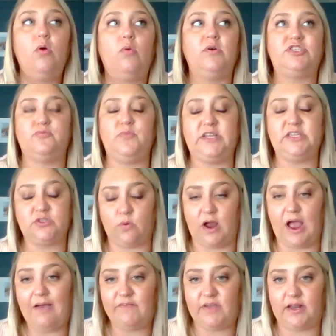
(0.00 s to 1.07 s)
which means we're
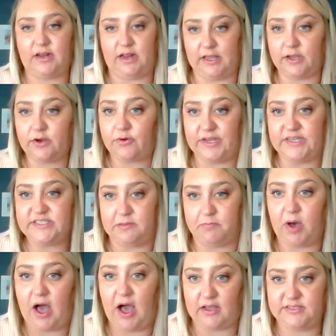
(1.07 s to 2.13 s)
having an increase of
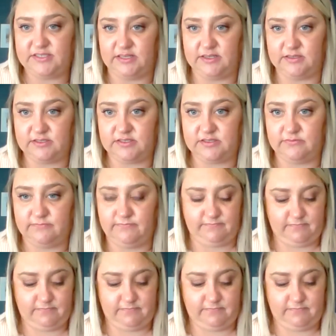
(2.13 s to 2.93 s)
boxes.